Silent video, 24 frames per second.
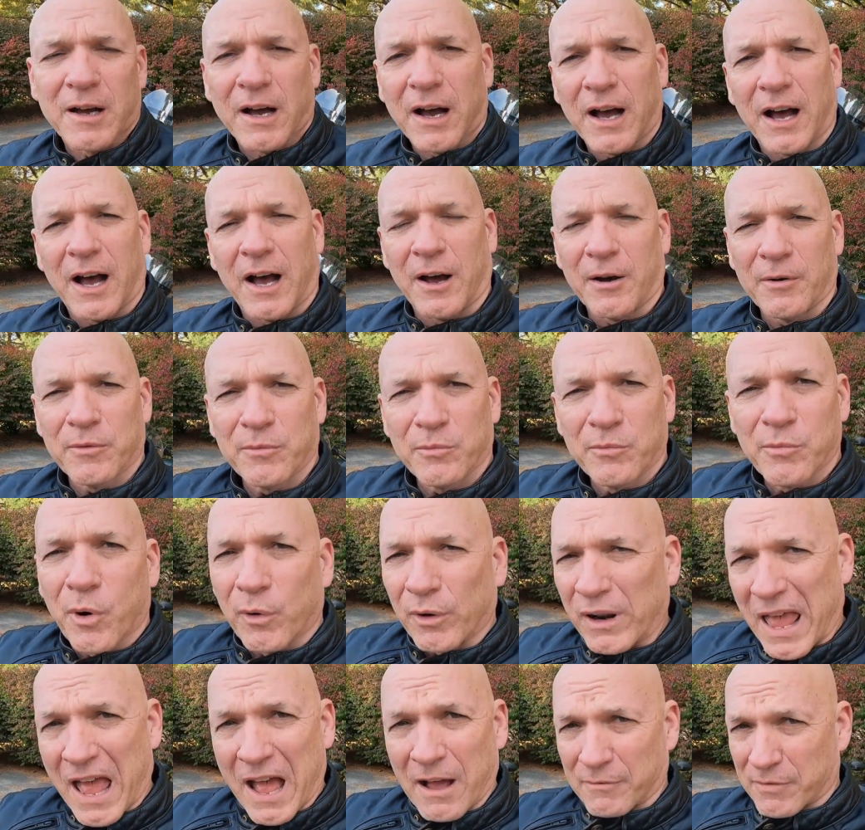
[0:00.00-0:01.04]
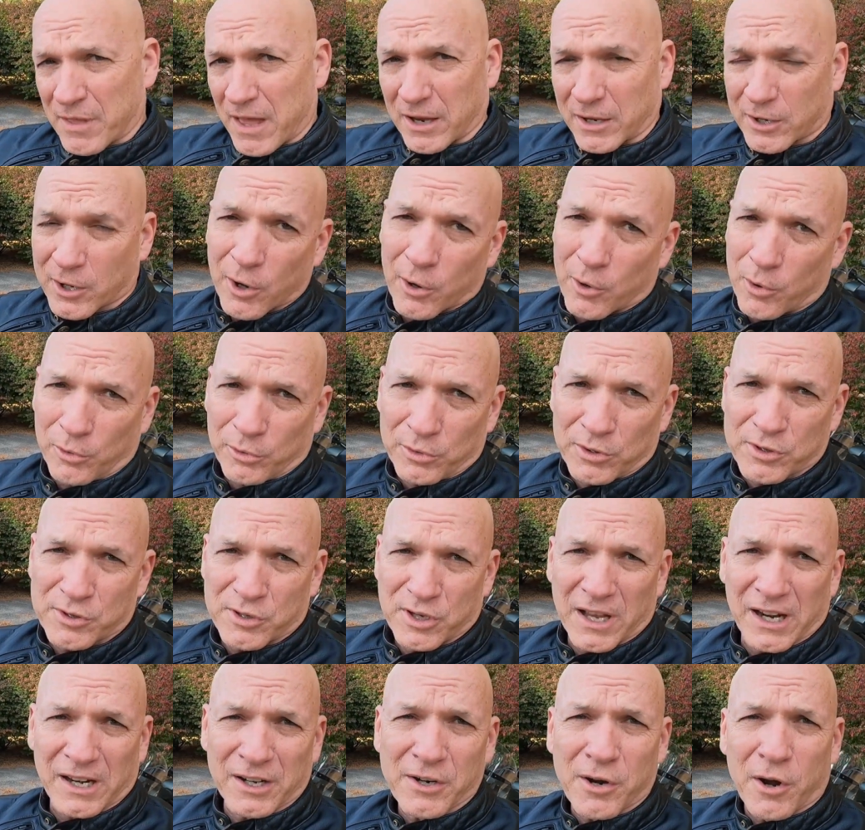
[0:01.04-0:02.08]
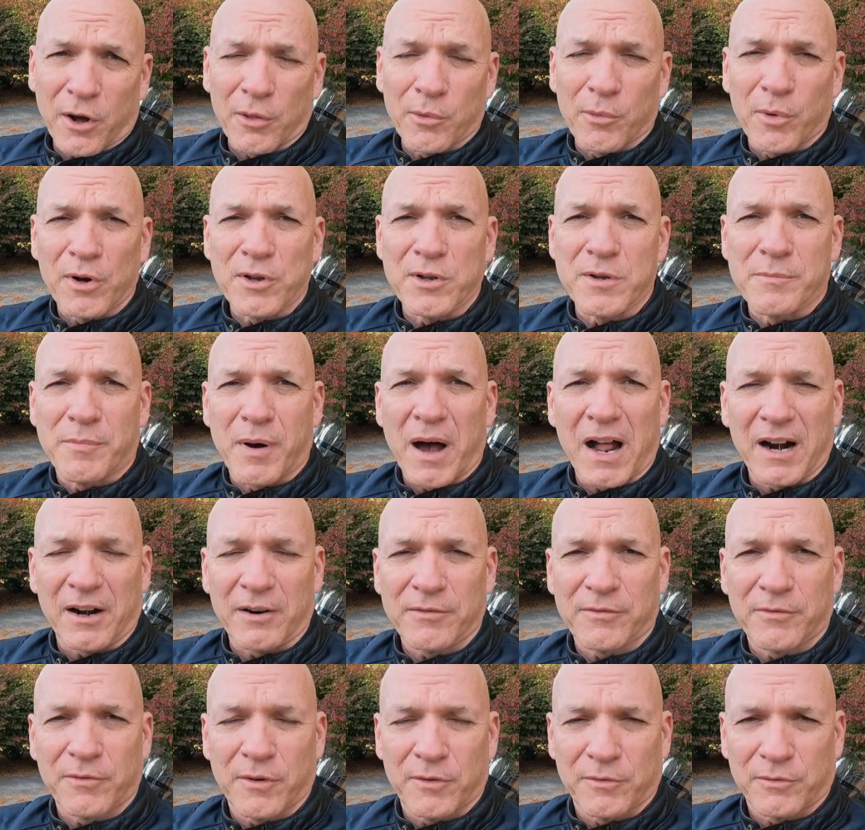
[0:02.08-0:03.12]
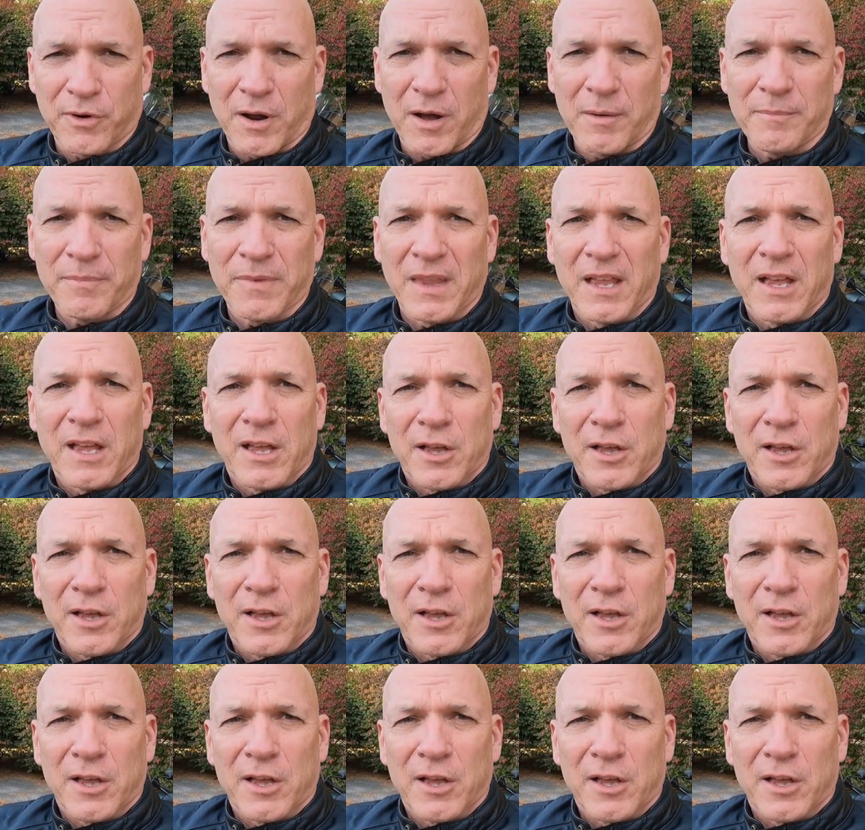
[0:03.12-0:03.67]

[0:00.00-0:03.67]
won't have that code. So you got to call the one you bought it from.